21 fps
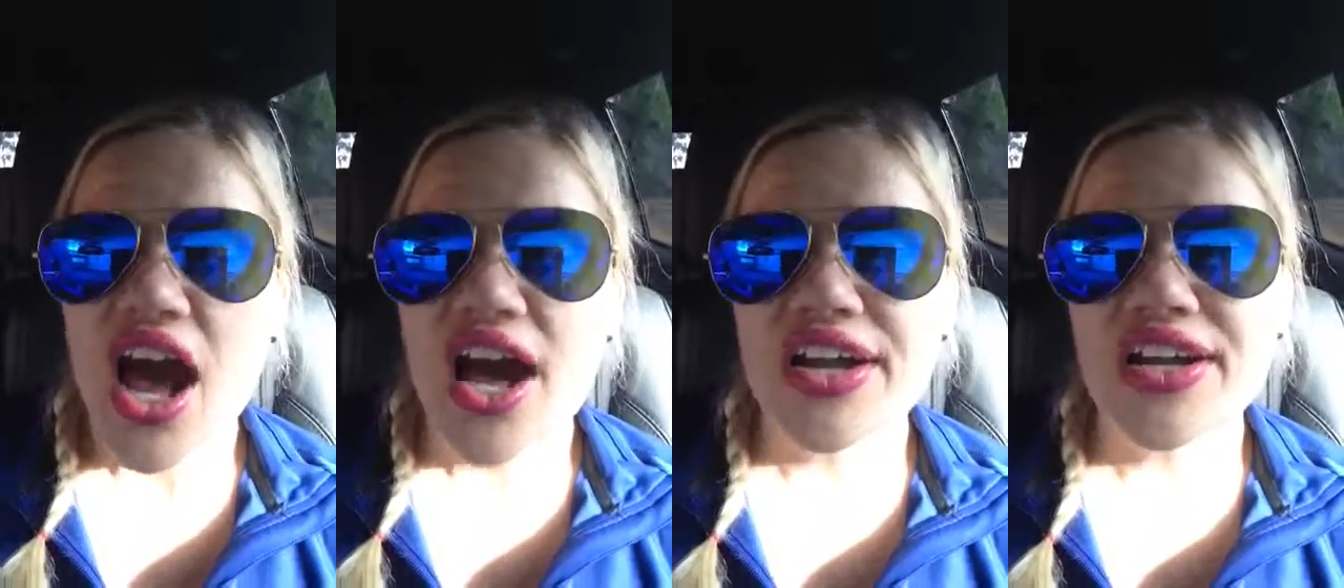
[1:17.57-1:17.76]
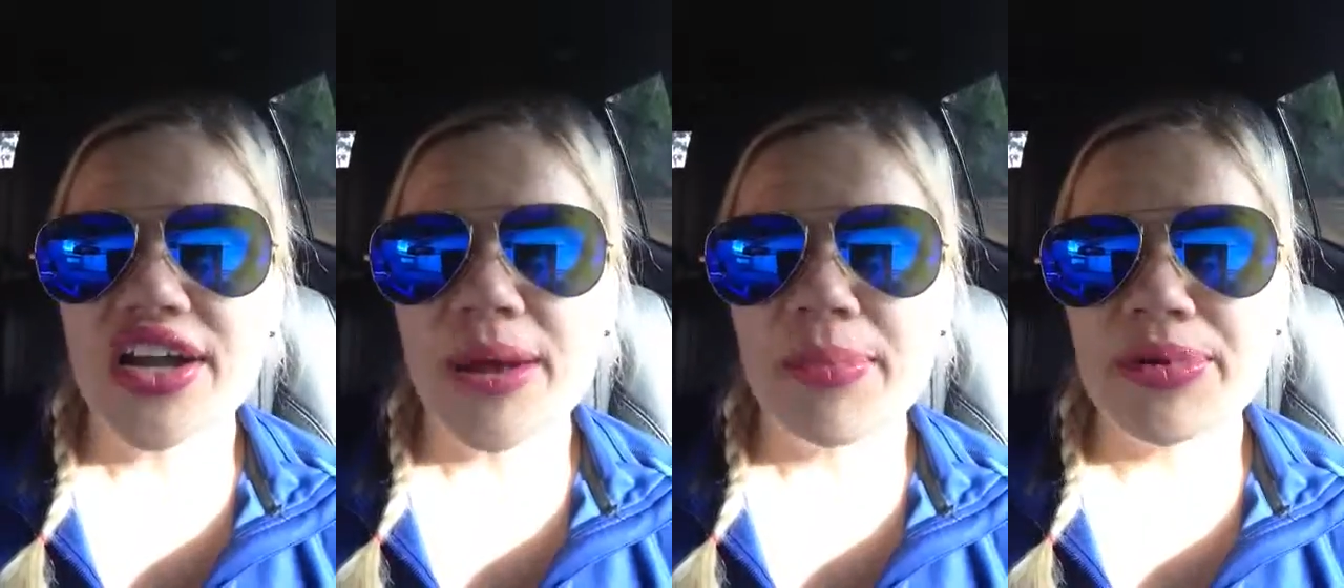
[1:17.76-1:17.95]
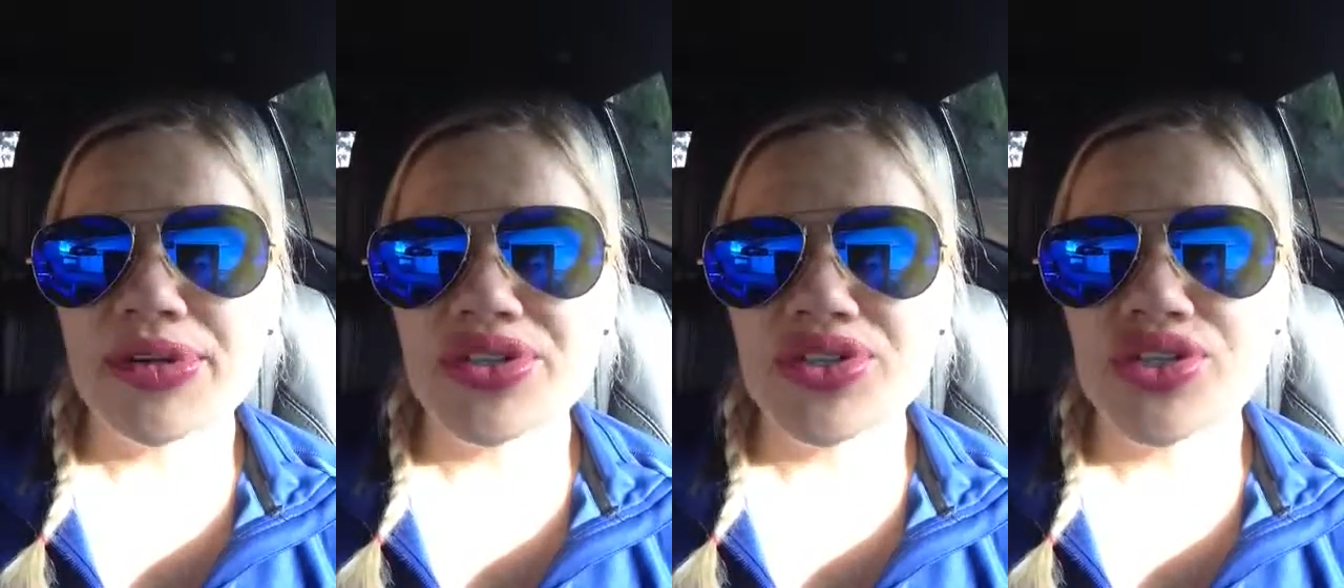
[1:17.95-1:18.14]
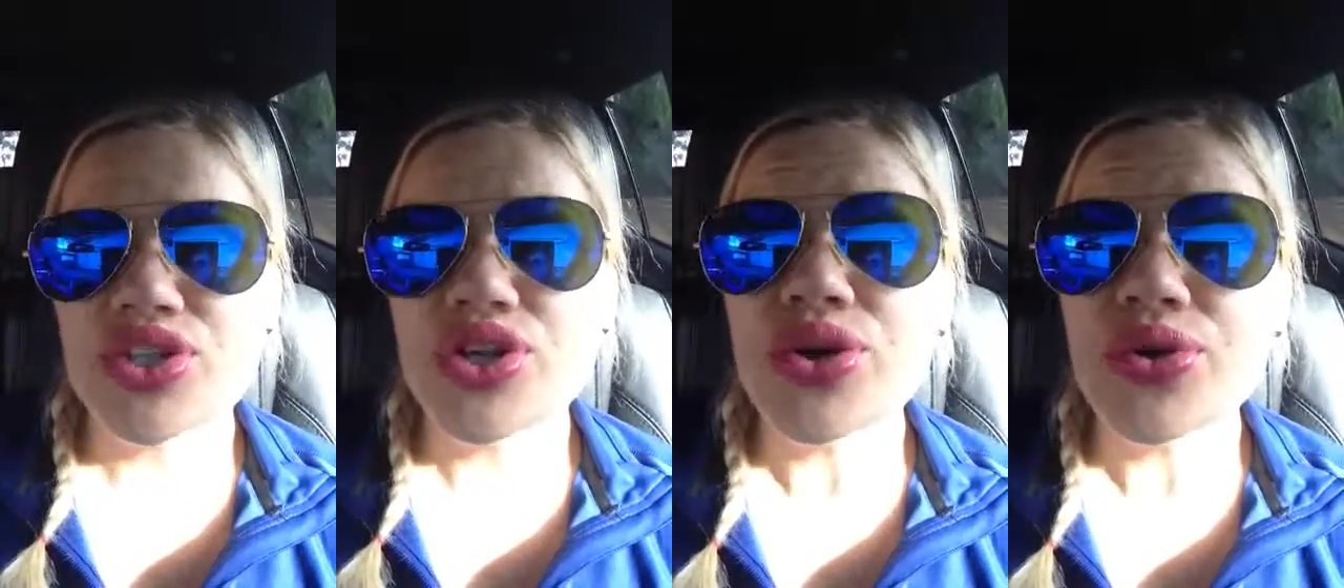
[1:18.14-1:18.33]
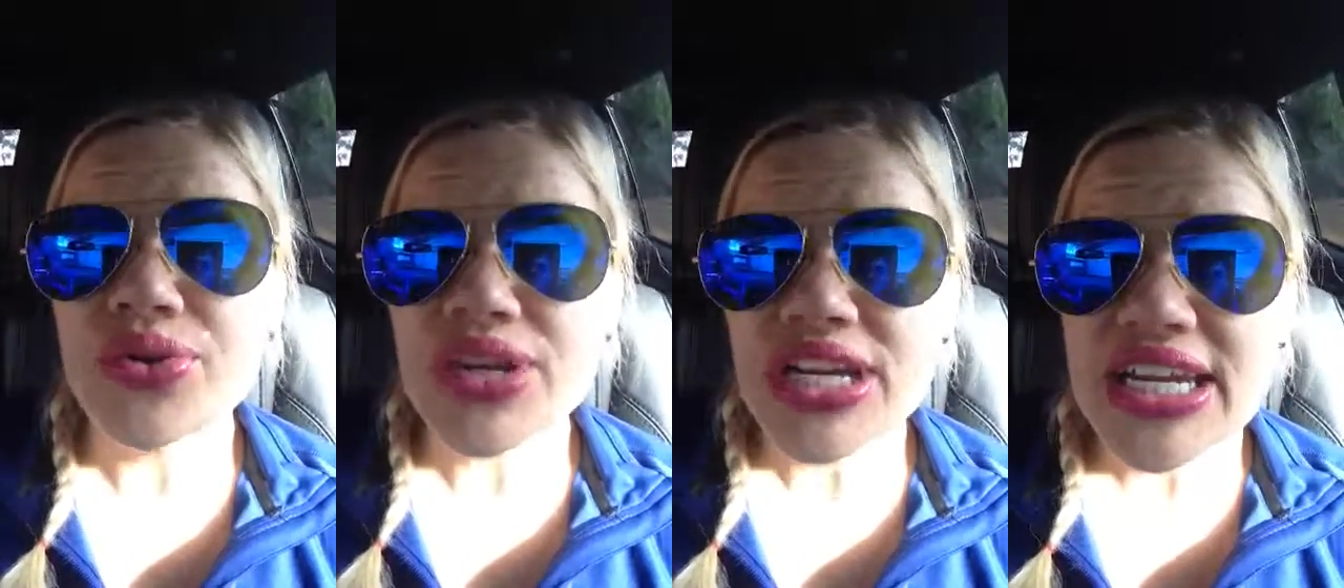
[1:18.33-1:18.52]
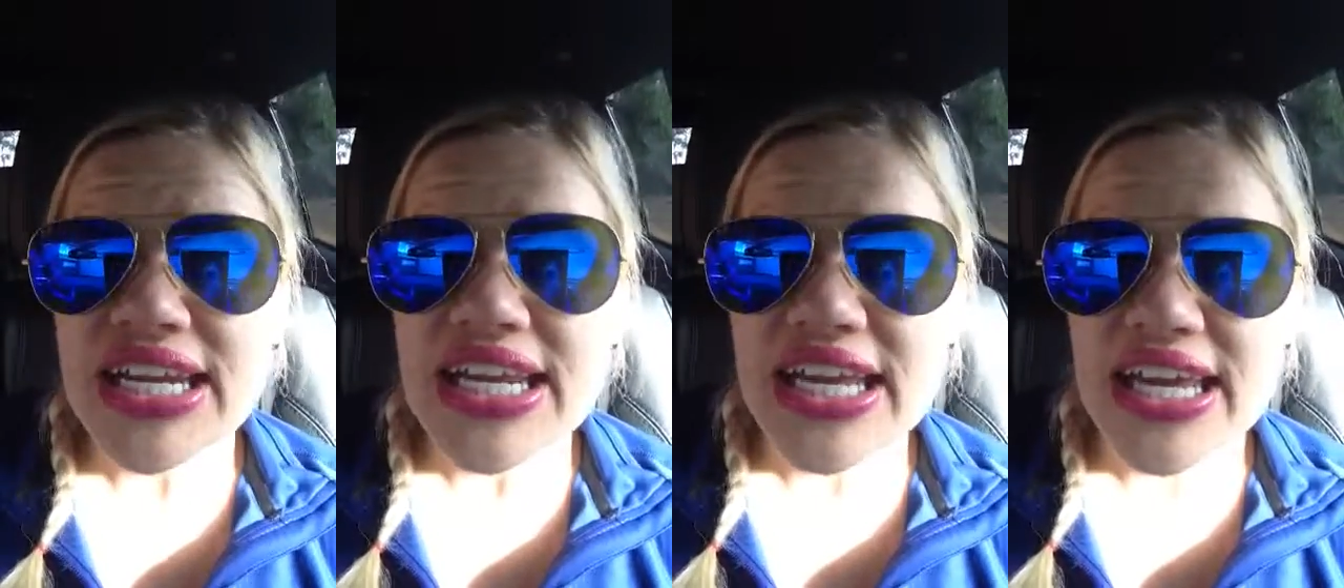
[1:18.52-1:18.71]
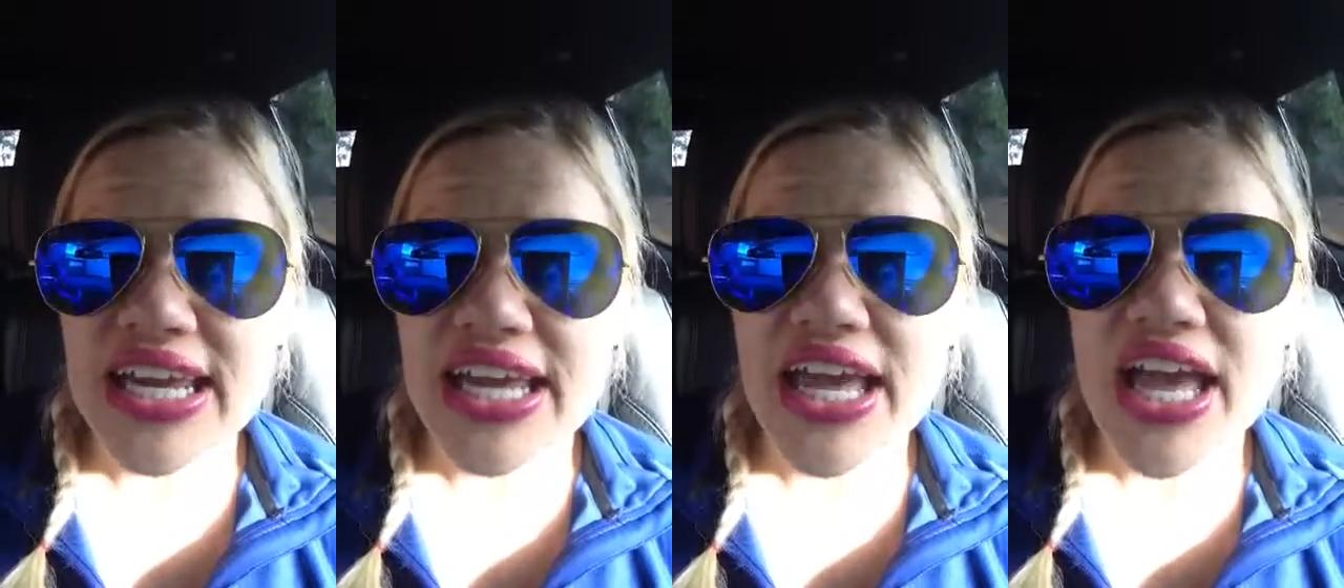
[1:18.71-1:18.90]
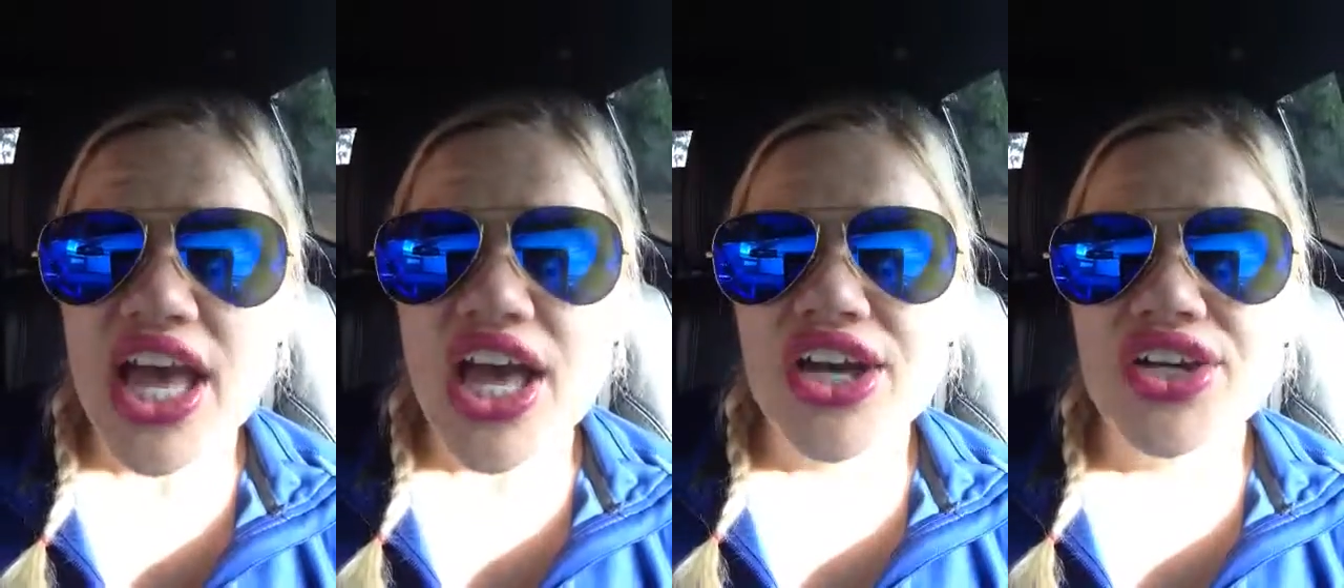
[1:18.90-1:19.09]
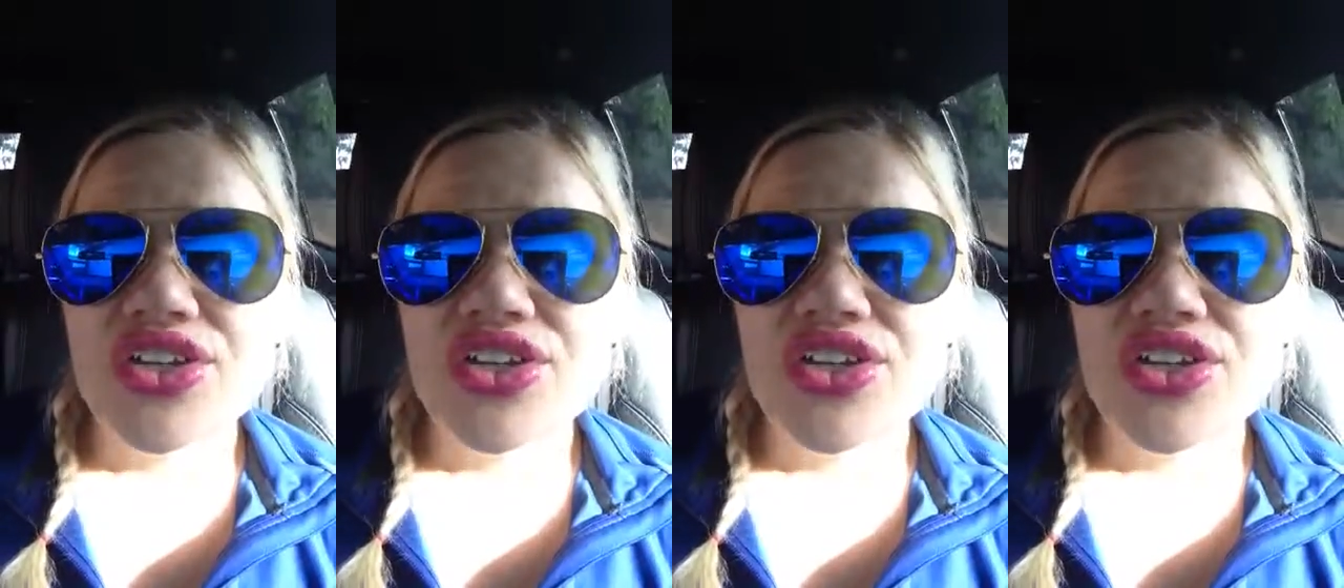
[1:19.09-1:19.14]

an opportunity